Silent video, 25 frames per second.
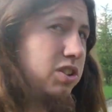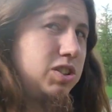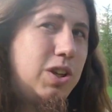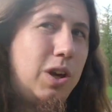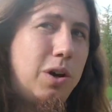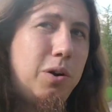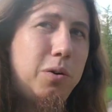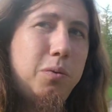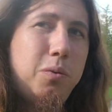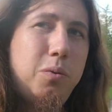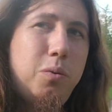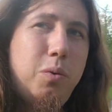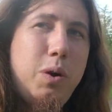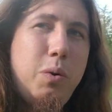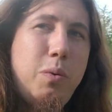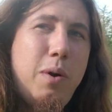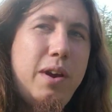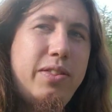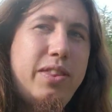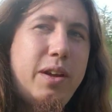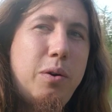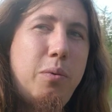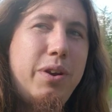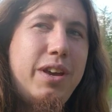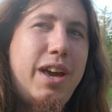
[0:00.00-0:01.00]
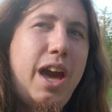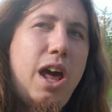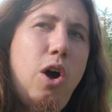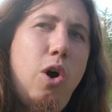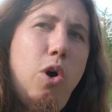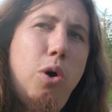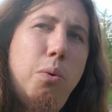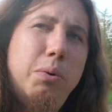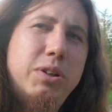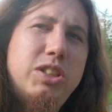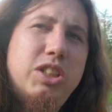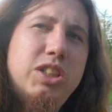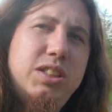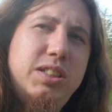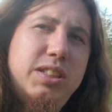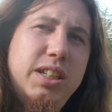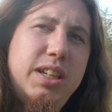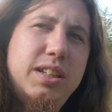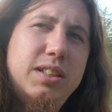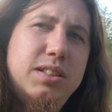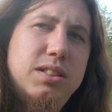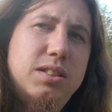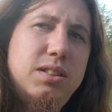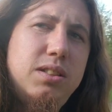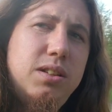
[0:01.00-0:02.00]
So we went there, we got a whole bunch of
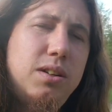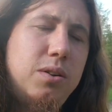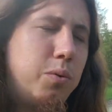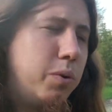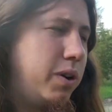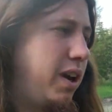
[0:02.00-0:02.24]
seeds.